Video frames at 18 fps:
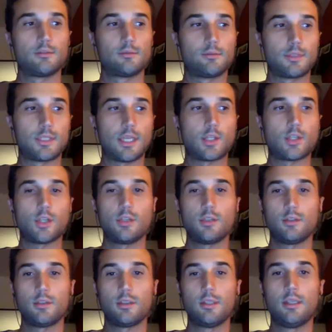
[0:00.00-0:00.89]

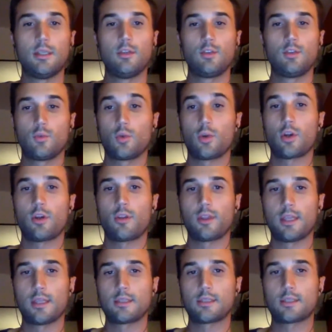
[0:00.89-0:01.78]
session to work
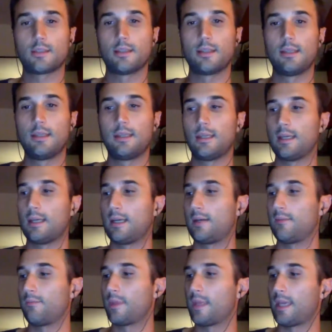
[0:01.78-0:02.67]
on this.
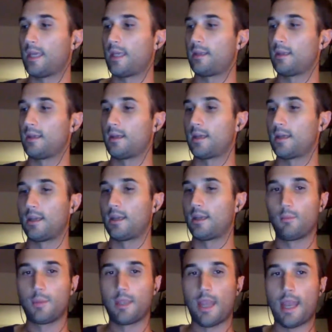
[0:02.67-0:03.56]
And
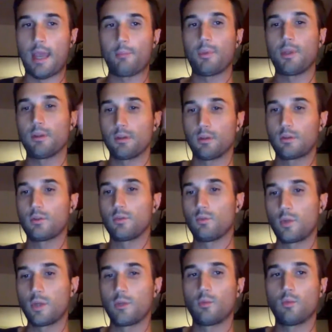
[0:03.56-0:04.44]
I'll be happy to
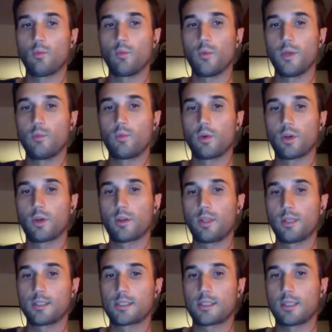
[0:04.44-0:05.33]
rework
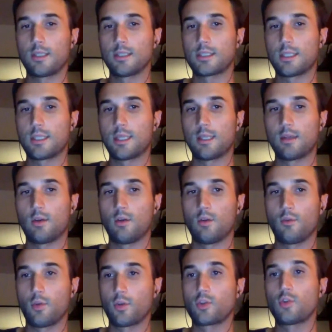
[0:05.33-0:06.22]
this thing
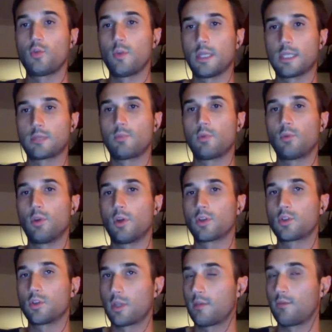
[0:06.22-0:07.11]
over 2 weeks. But we
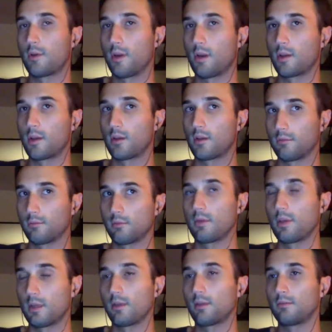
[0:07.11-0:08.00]
also give a
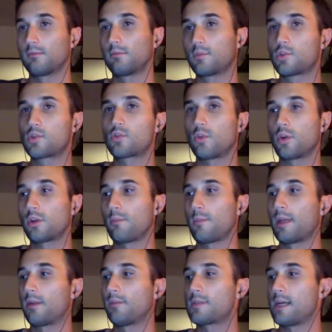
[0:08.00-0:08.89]
short
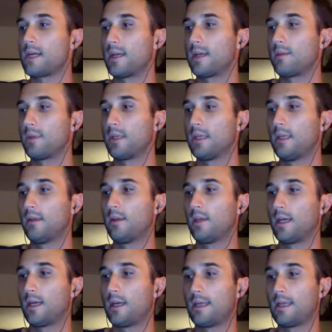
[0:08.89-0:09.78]
amount of time
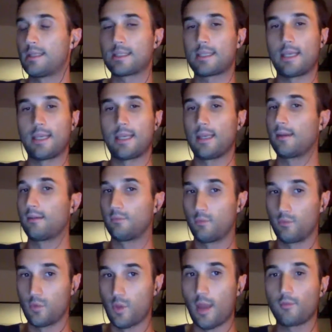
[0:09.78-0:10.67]
and say,
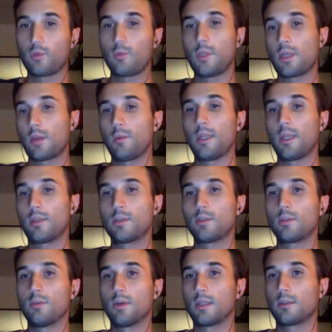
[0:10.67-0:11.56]
you have to be committed
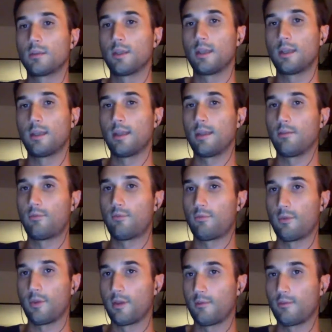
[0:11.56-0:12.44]
to do it. And
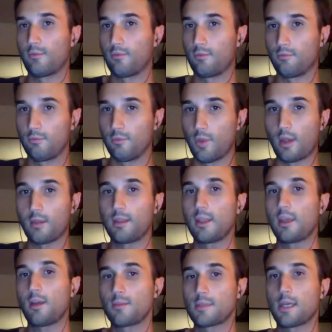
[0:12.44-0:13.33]
if
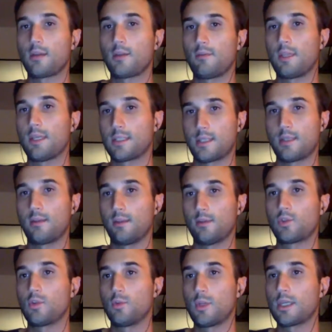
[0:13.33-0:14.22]
nothing comes out of this
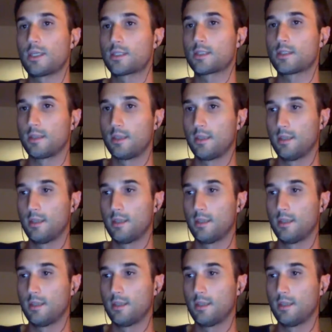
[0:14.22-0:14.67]
in 2 weeks,